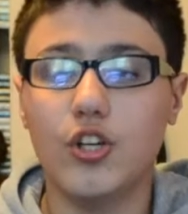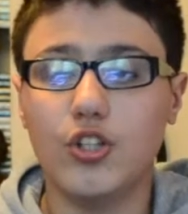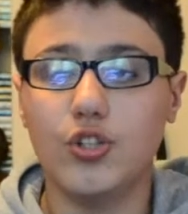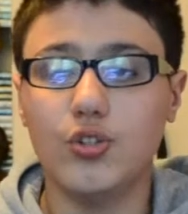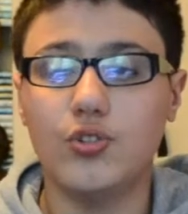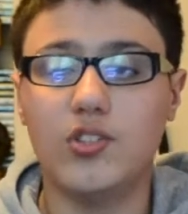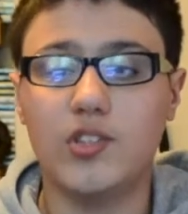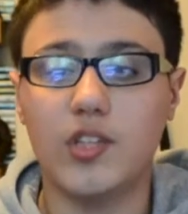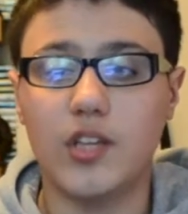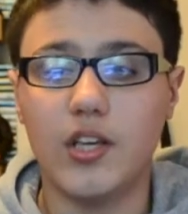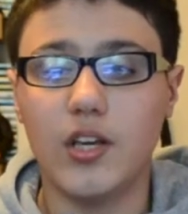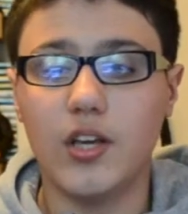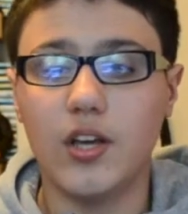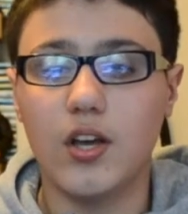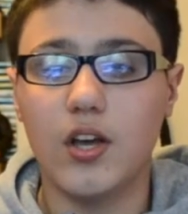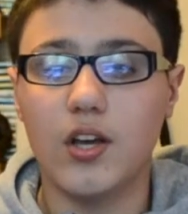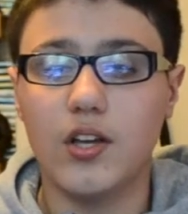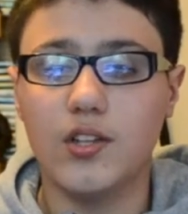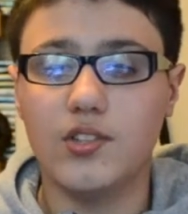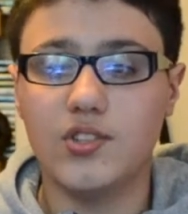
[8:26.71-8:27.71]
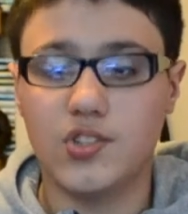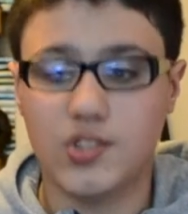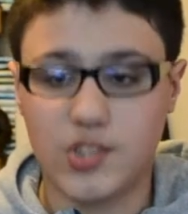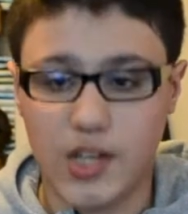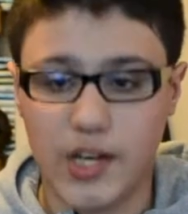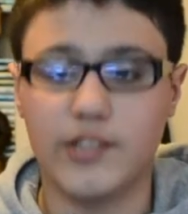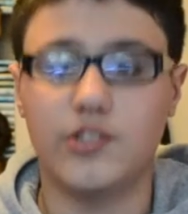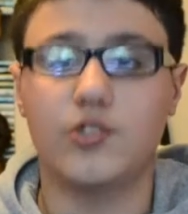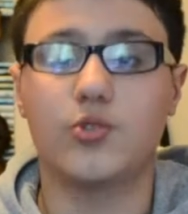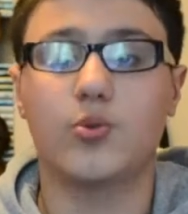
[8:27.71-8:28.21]
you see
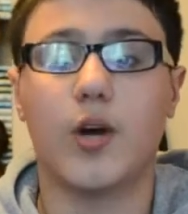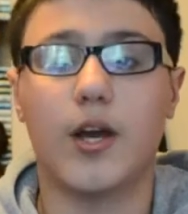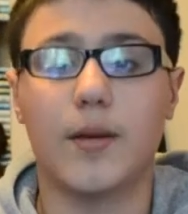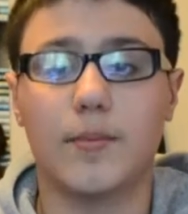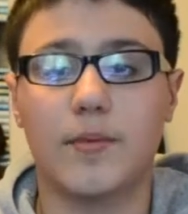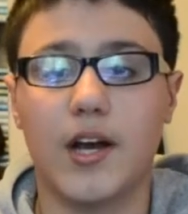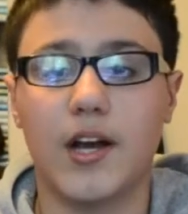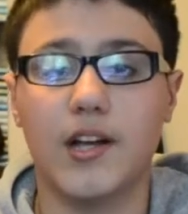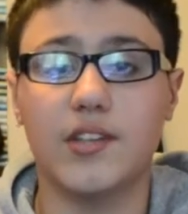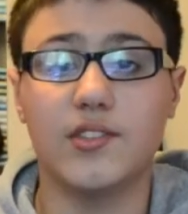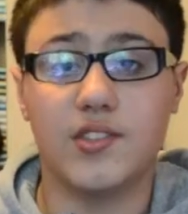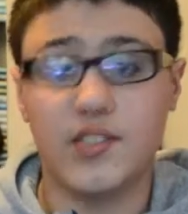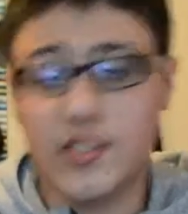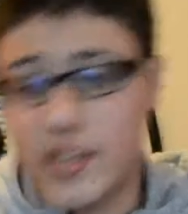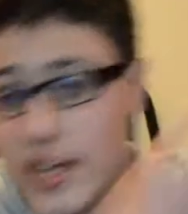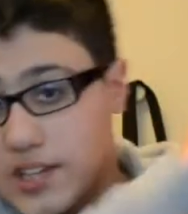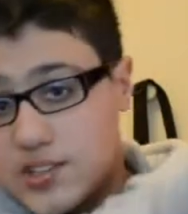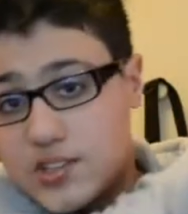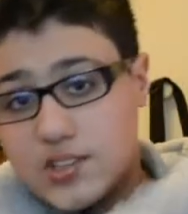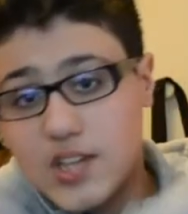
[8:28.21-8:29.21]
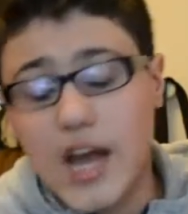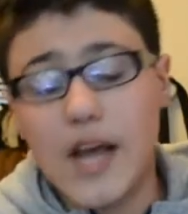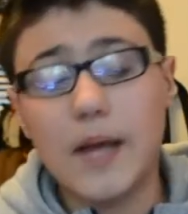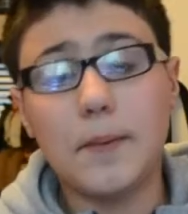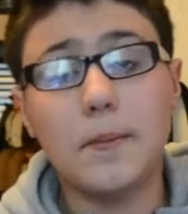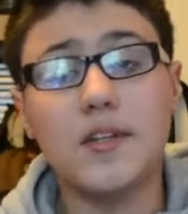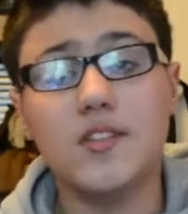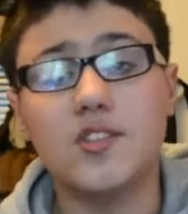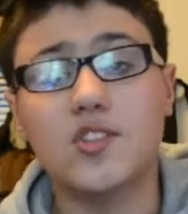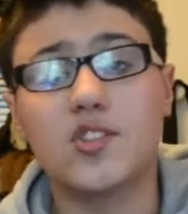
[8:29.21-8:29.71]
Sideswipe, guys. Yes, I
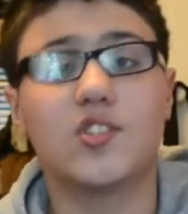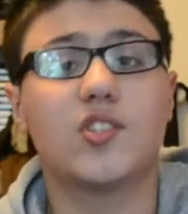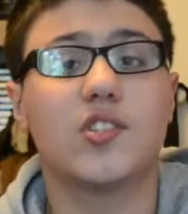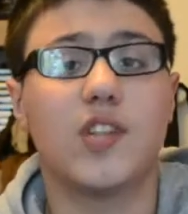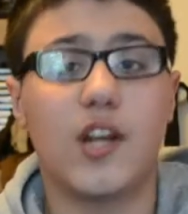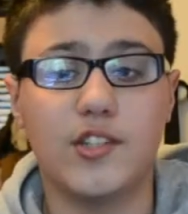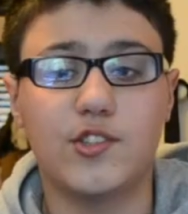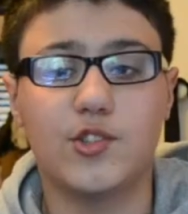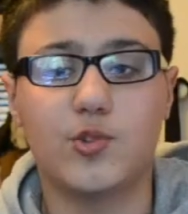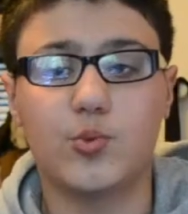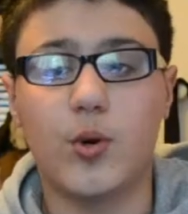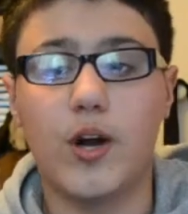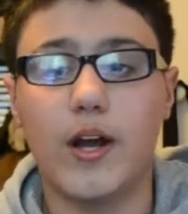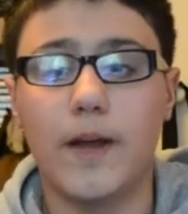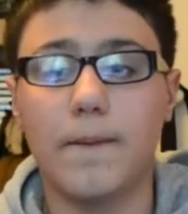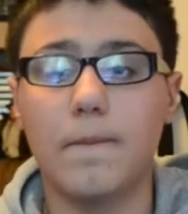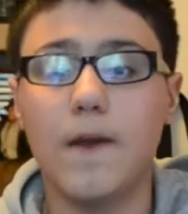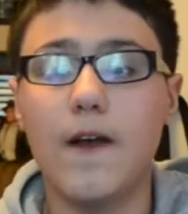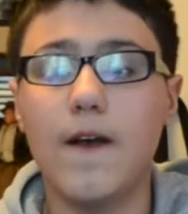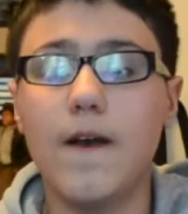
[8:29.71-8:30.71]
mean Sideswipe.